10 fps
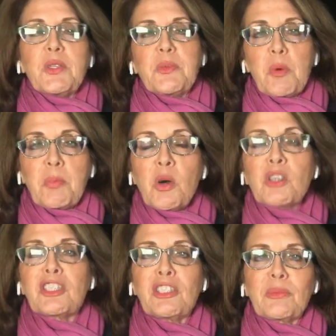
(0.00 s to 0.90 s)
it's a
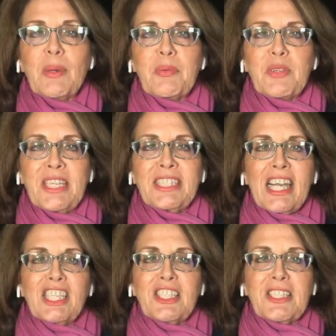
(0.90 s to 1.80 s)
proportional
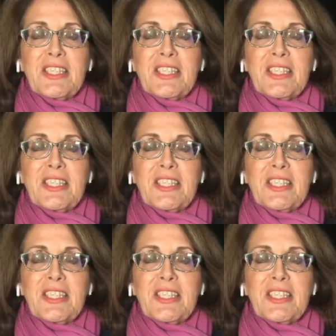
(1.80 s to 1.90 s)
representation